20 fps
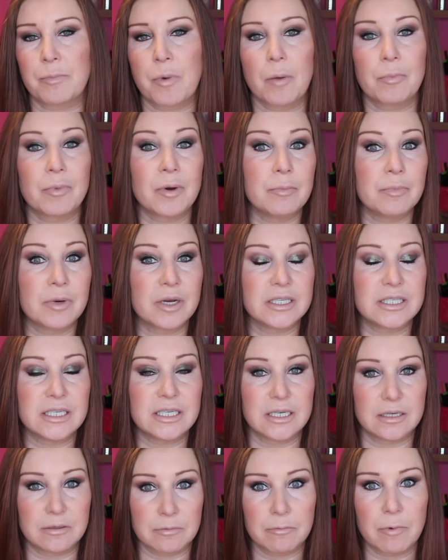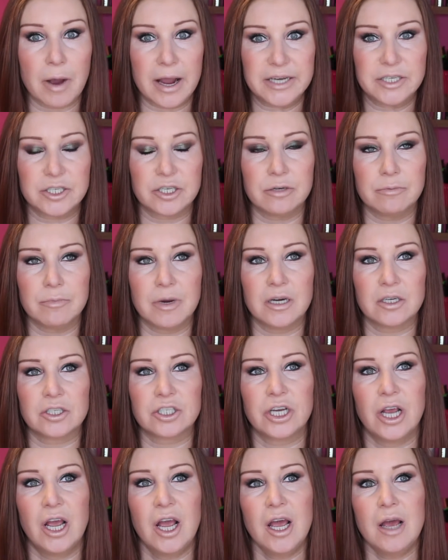problem because he didn't weigh too
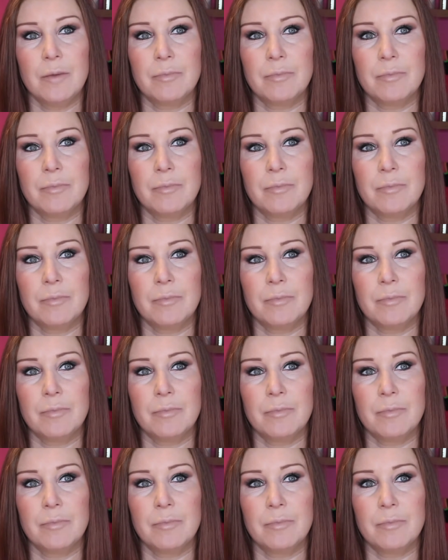much.